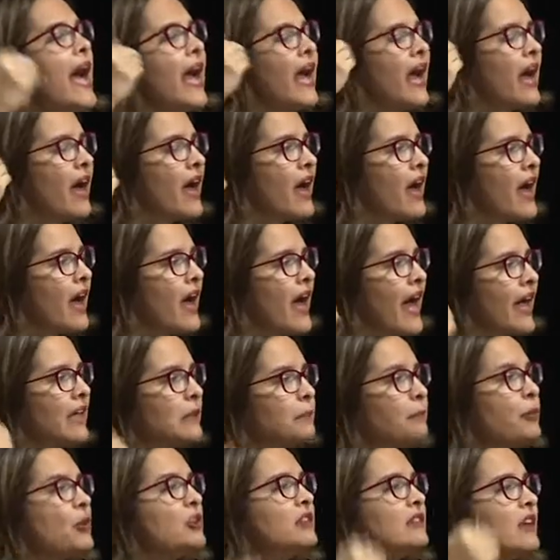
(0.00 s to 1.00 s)

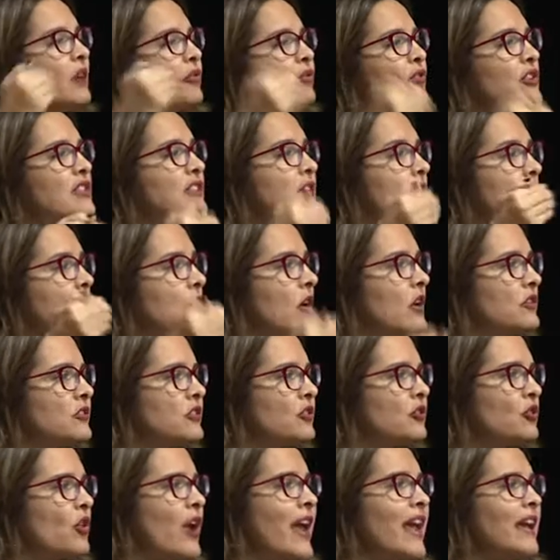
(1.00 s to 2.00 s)
and put a fiscal
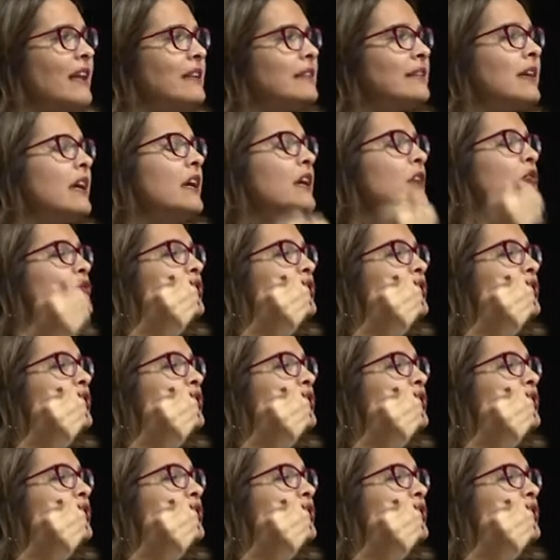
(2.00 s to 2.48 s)
constraint